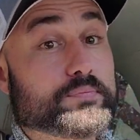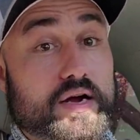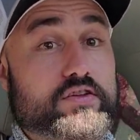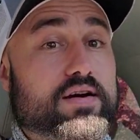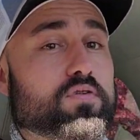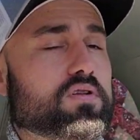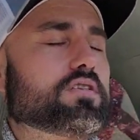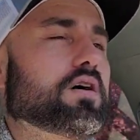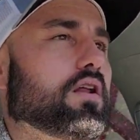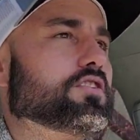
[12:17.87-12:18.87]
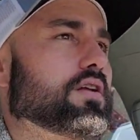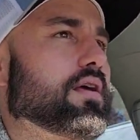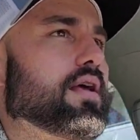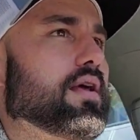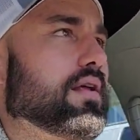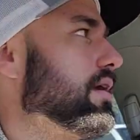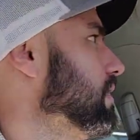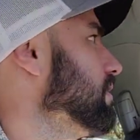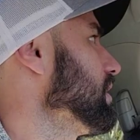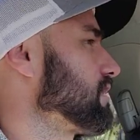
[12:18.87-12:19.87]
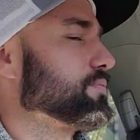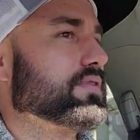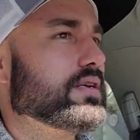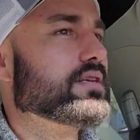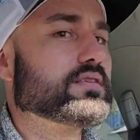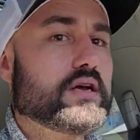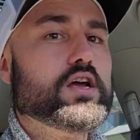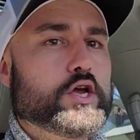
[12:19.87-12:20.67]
But you have all this knowledge and, and, and expertise.